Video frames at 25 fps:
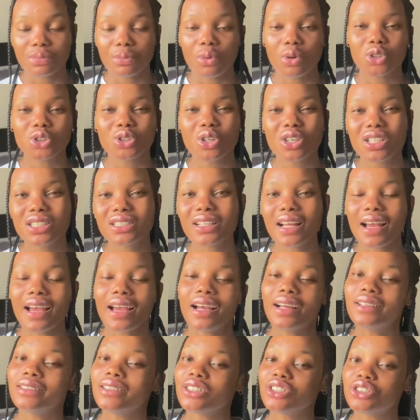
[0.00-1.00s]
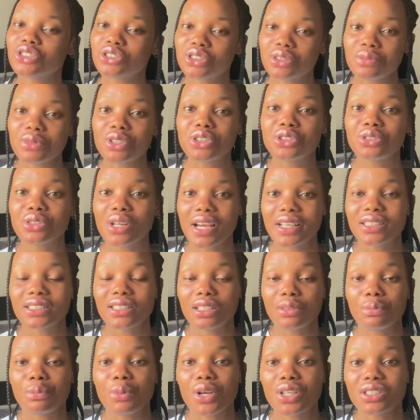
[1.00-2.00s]
But just that an extremely dry
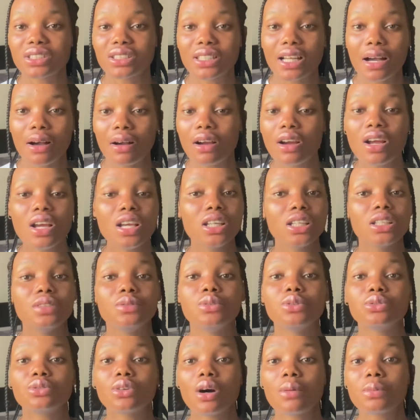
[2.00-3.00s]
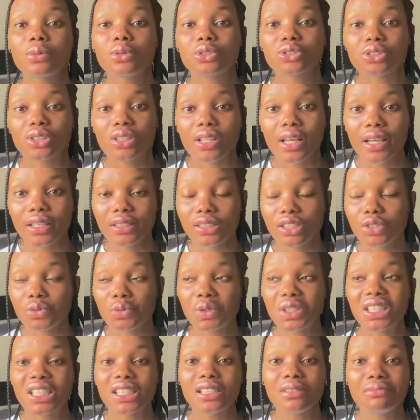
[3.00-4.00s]
skin person, that if you rub lotion like this,
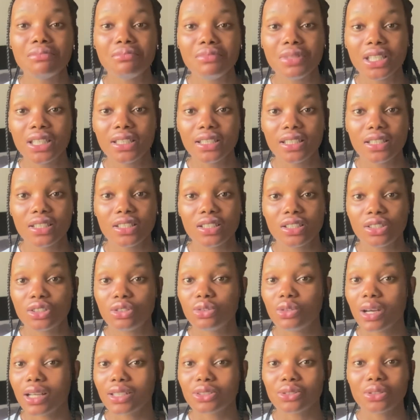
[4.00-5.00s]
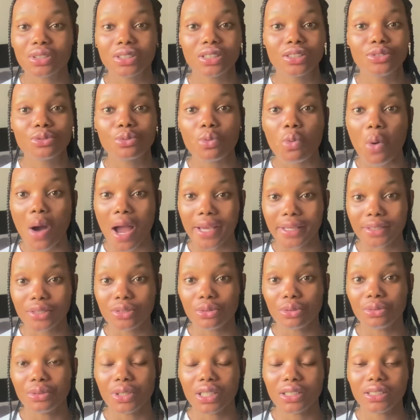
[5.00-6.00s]
within minutes you are turning white
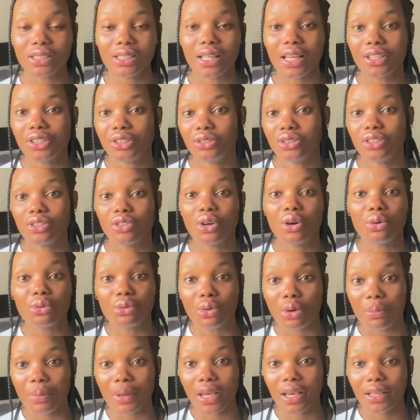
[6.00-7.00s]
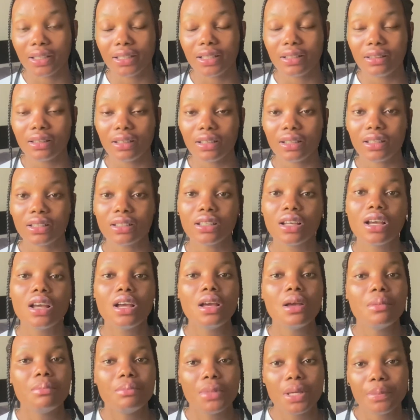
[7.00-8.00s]
already, like you did not rub anything,
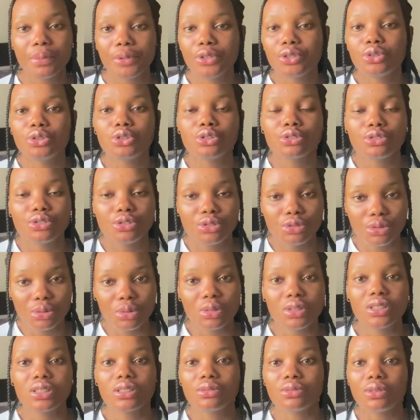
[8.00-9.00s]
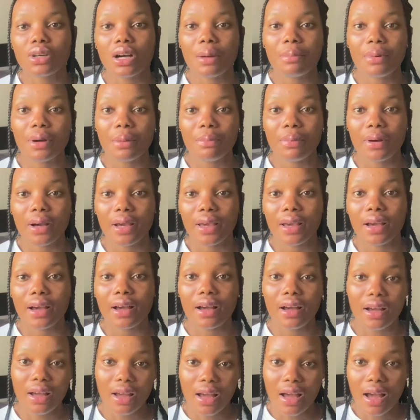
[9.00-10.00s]
maybe you should use SUBCRIBE
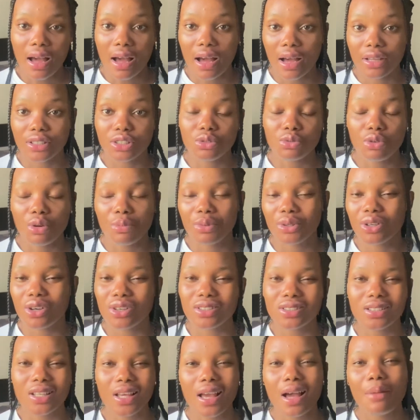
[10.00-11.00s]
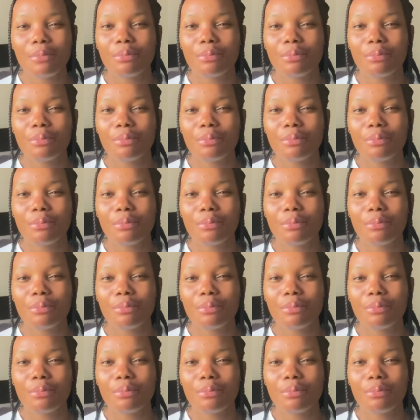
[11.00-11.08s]
papaya as well, because they are